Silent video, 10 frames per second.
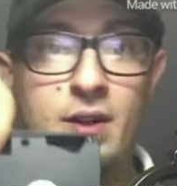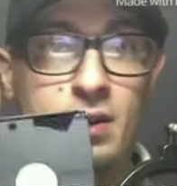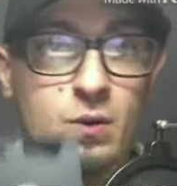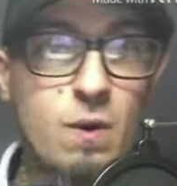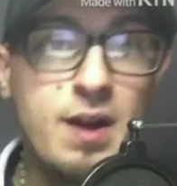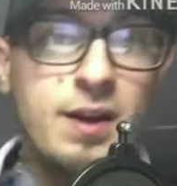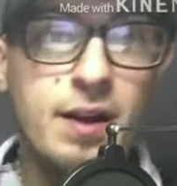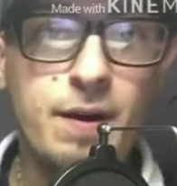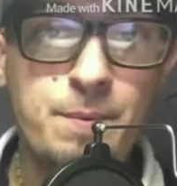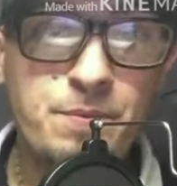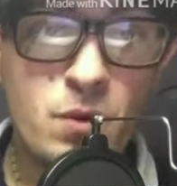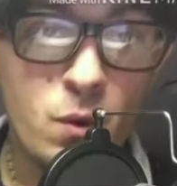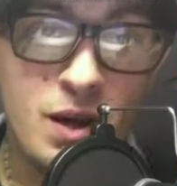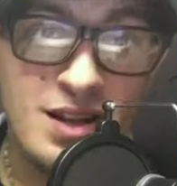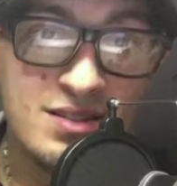I slip this into the
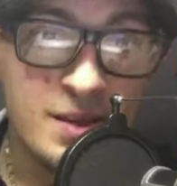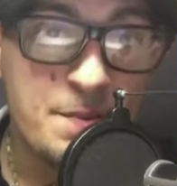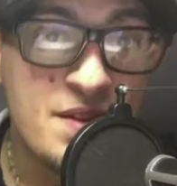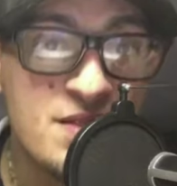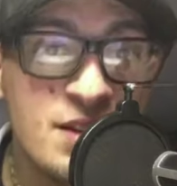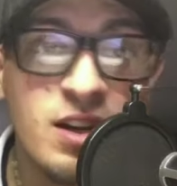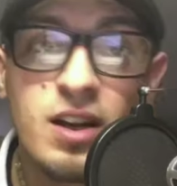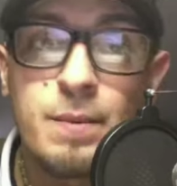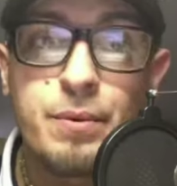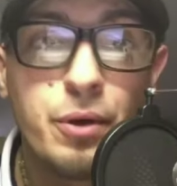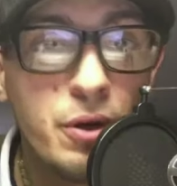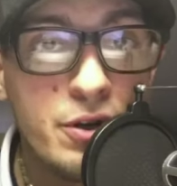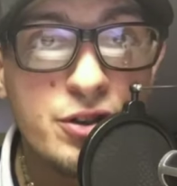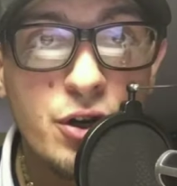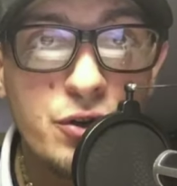computer and show you guys, you're gonna
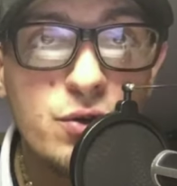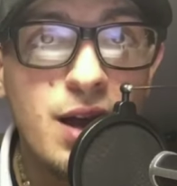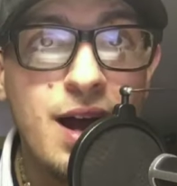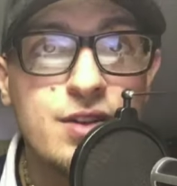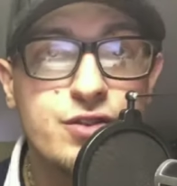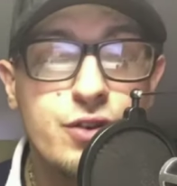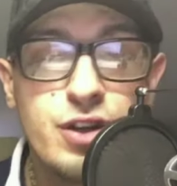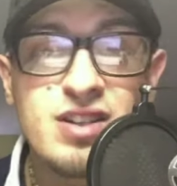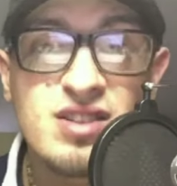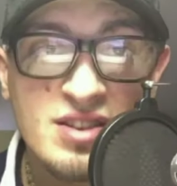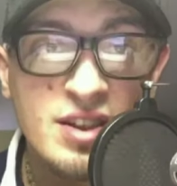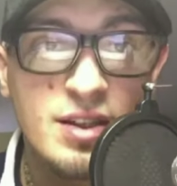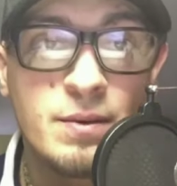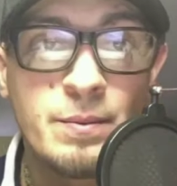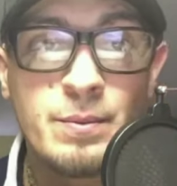see that he
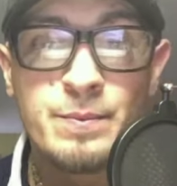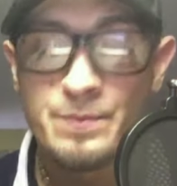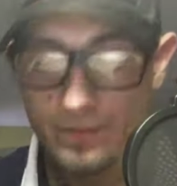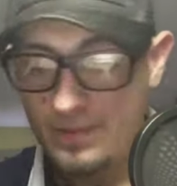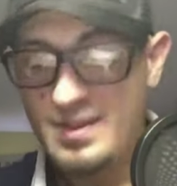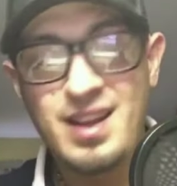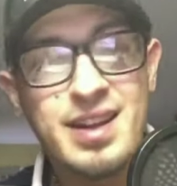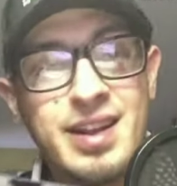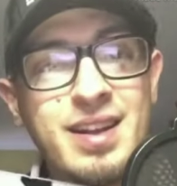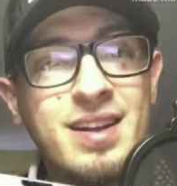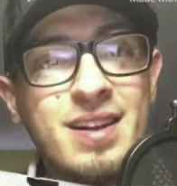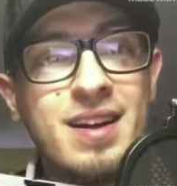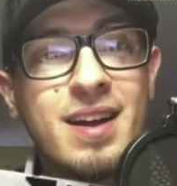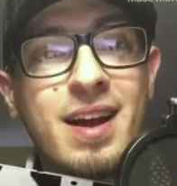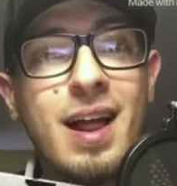lied
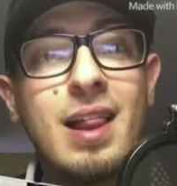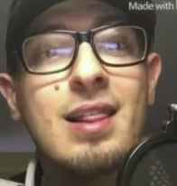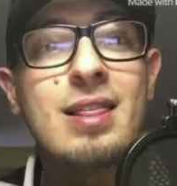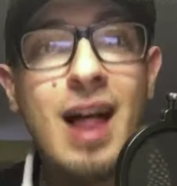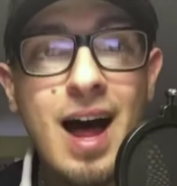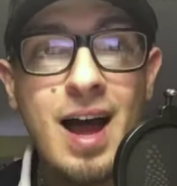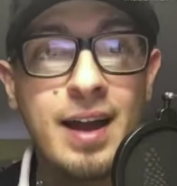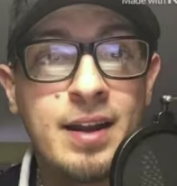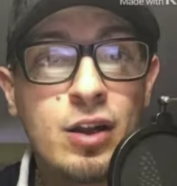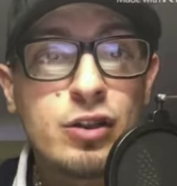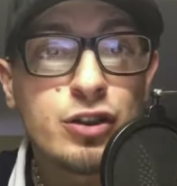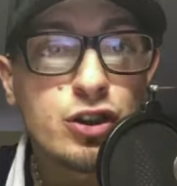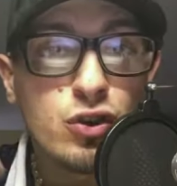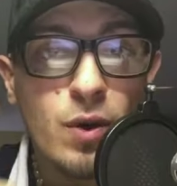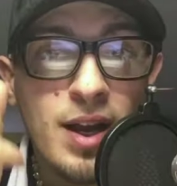straight to your face on
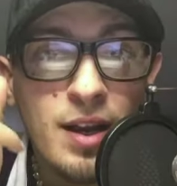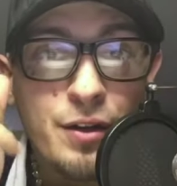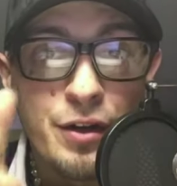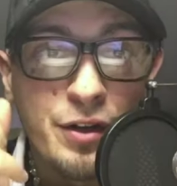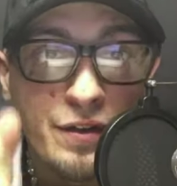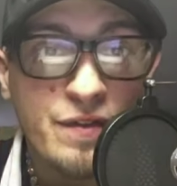a live stream.